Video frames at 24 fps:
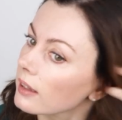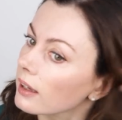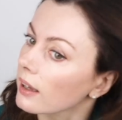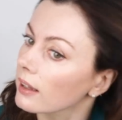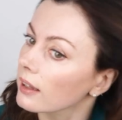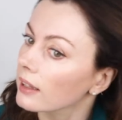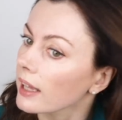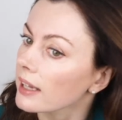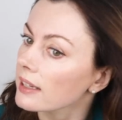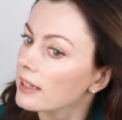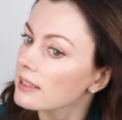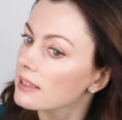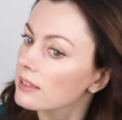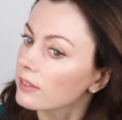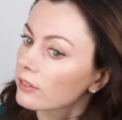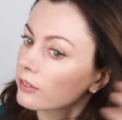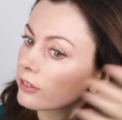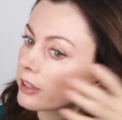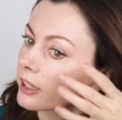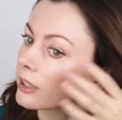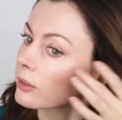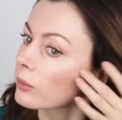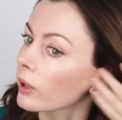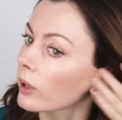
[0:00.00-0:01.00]
glass of
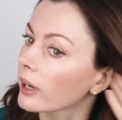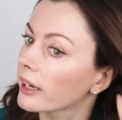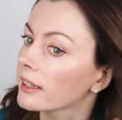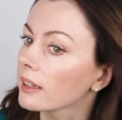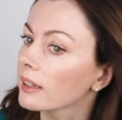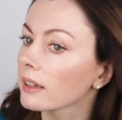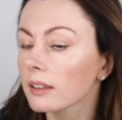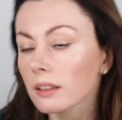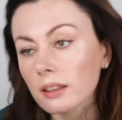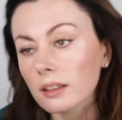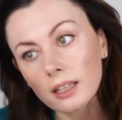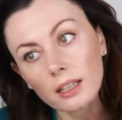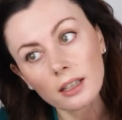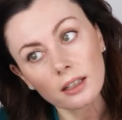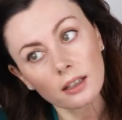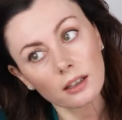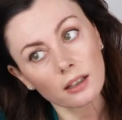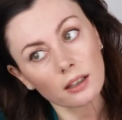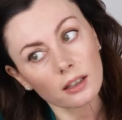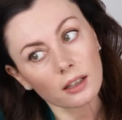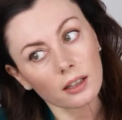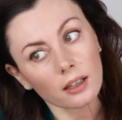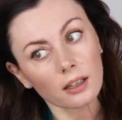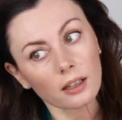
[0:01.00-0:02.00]
red wine, I
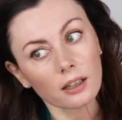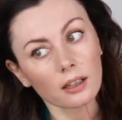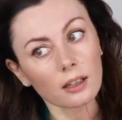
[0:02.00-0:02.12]
think.